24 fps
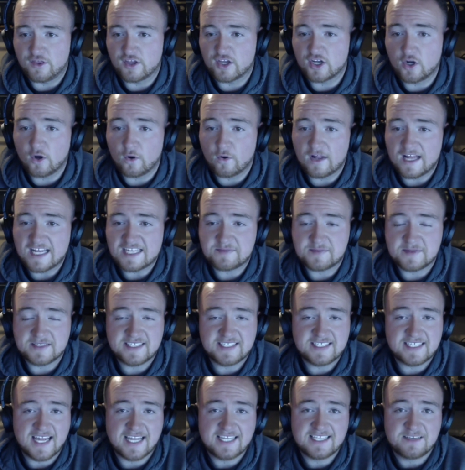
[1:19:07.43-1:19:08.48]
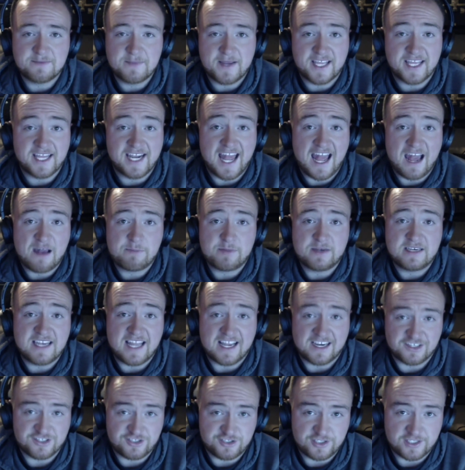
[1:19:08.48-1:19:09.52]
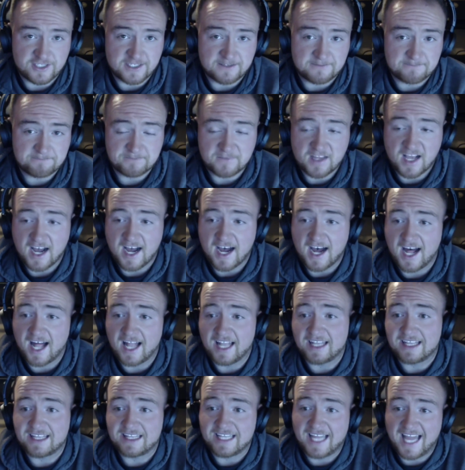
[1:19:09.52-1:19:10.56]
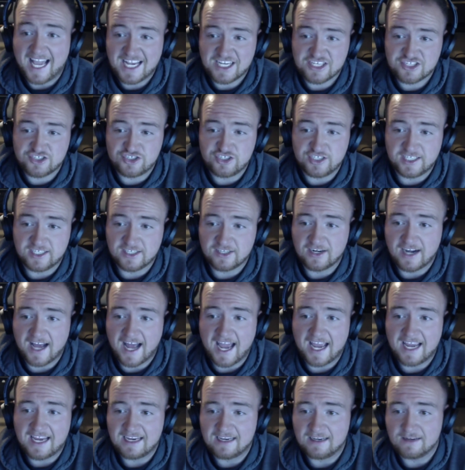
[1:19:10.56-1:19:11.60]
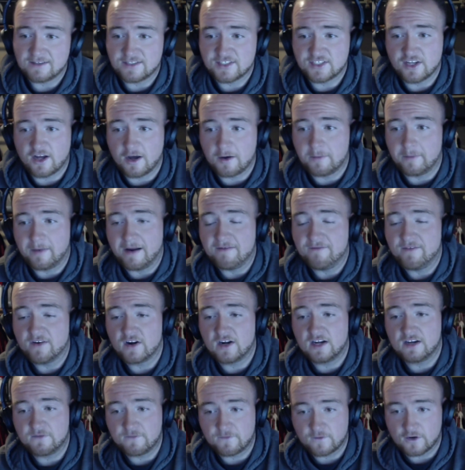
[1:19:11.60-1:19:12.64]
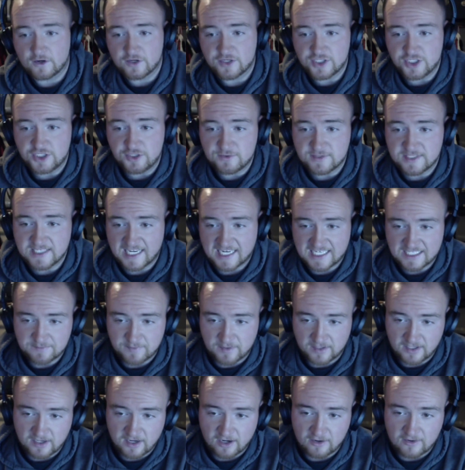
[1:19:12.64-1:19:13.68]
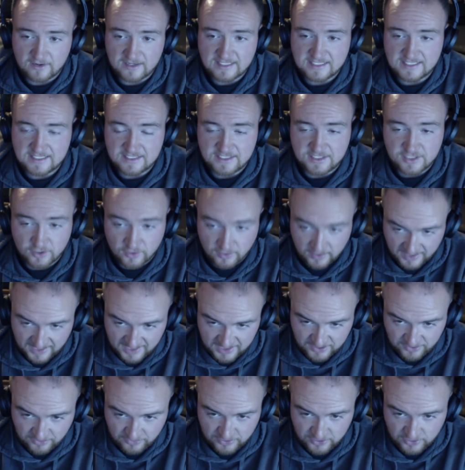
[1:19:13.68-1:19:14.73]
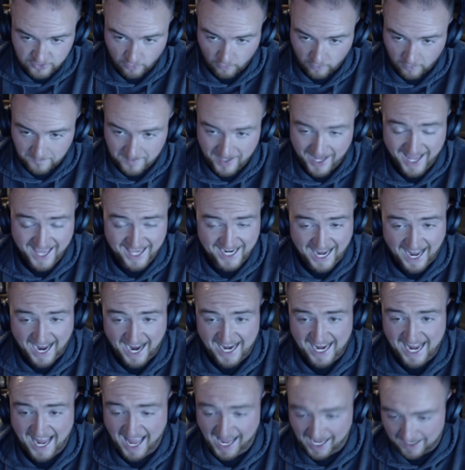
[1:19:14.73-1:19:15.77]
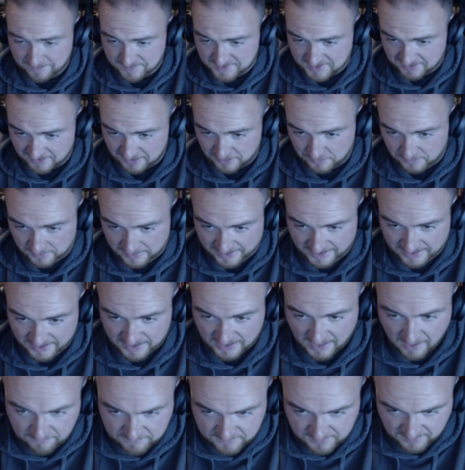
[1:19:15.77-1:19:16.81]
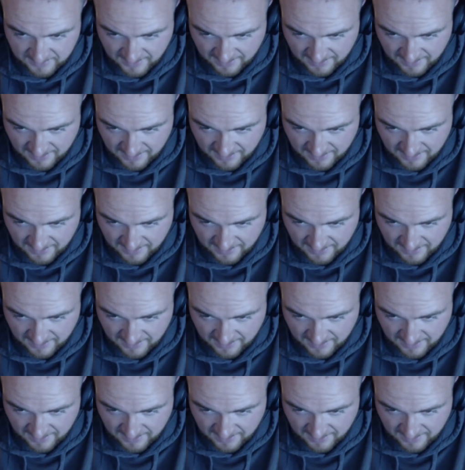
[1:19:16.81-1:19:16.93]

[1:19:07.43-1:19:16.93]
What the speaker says: goal has been set to make it happen next year. Last year, I saw my very first USAC sprint car races during Eastern Storm, and I absolutely loved